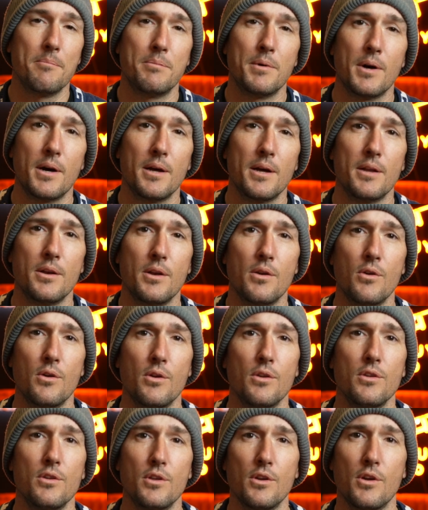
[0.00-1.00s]
but,
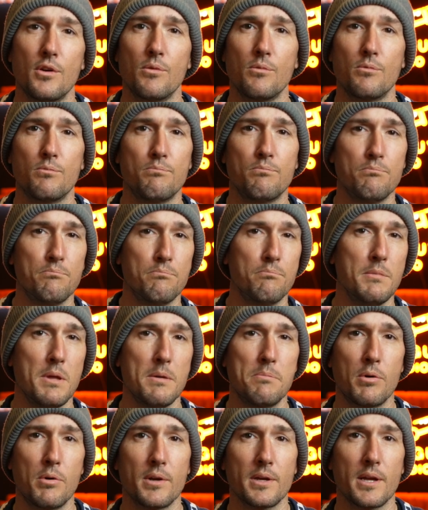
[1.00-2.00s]
you know, me
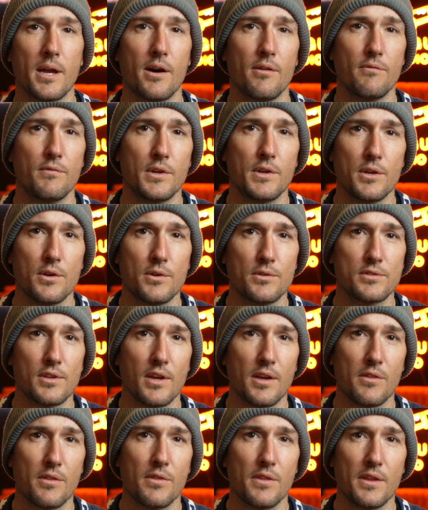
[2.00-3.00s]
putting out videos
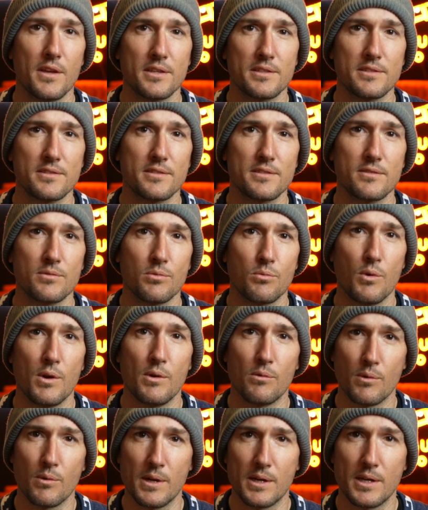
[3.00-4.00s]
like this, we
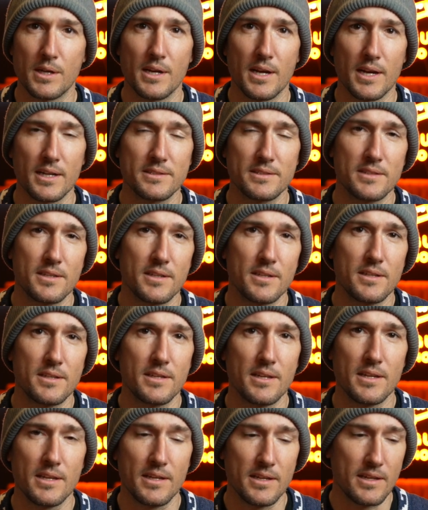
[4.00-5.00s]
reconnected.
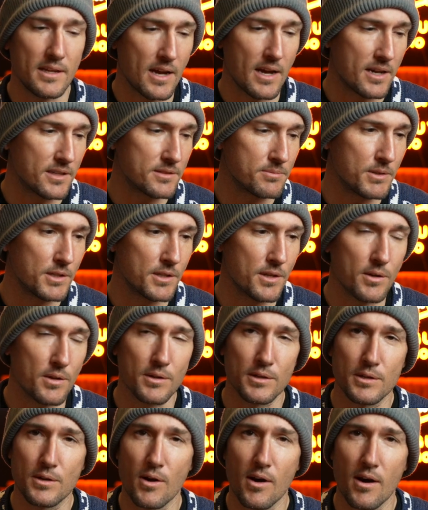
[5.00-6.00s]
He asked me to go
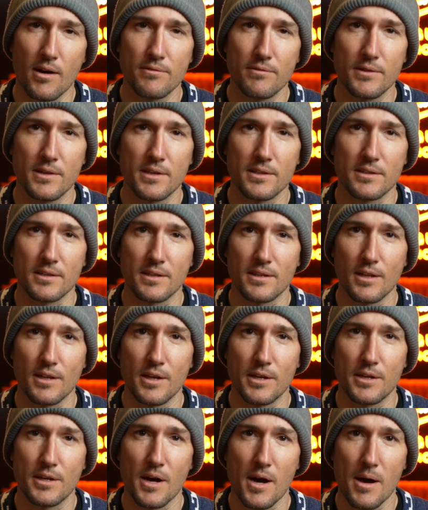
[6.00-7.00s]
get coffee at the Clay
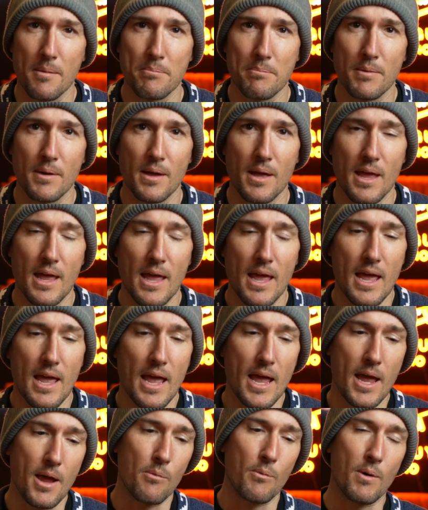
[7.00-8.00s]
Cup
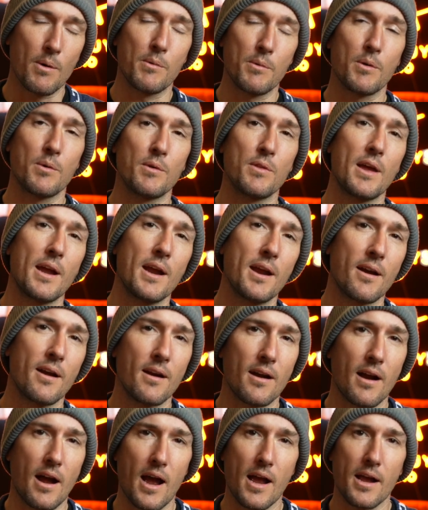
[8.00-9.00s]
and when we were
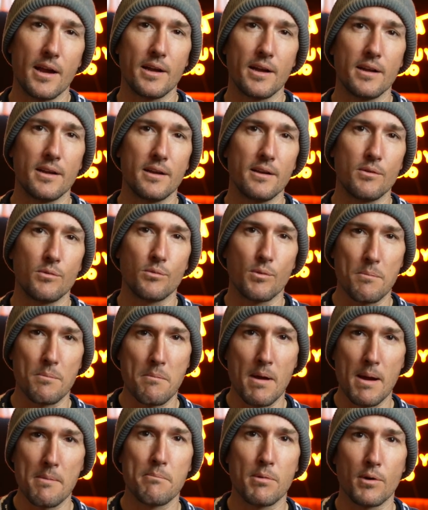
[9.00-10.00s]
there, I
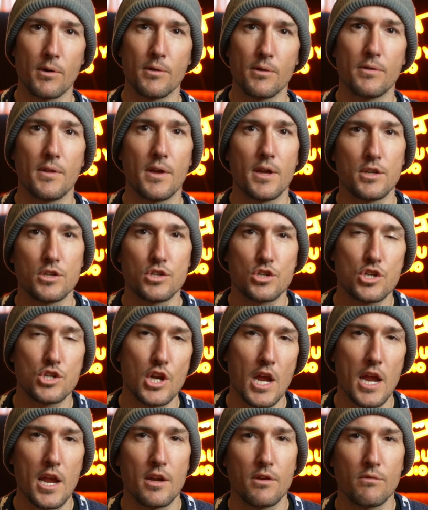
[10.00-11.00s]
remembered that
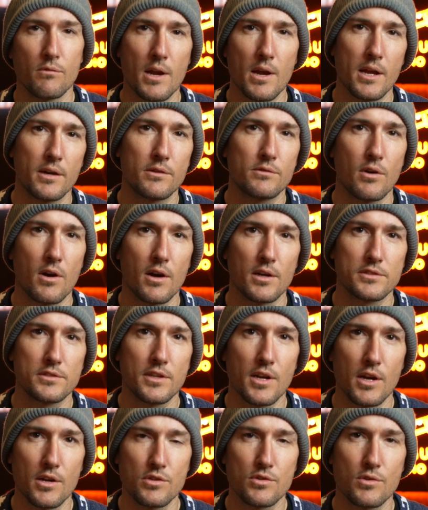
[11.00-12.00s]
Shane ran cross
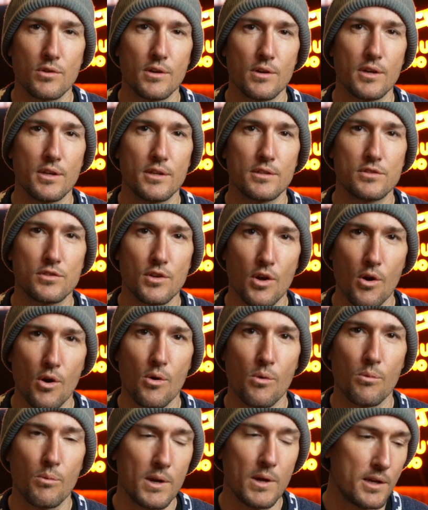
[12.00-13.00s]
country, so
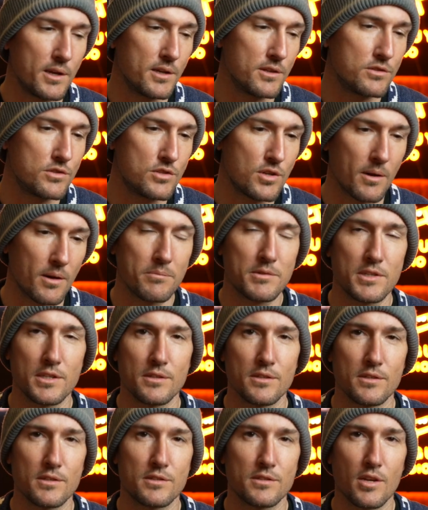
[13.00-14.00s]
we jumped
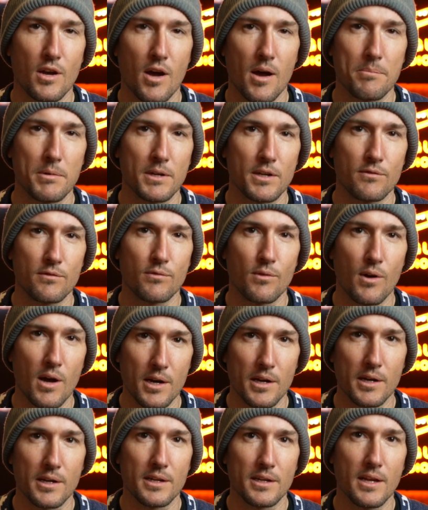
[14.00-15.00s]
into the topic of
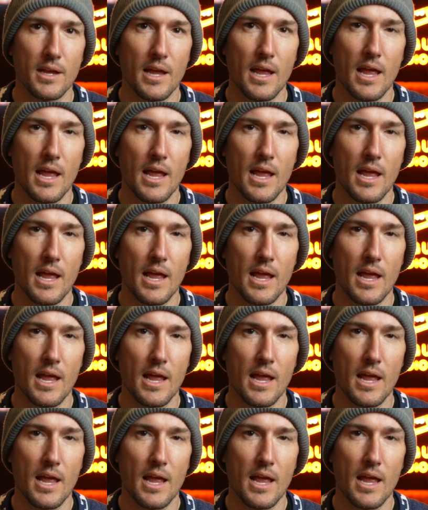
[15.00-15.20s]
running.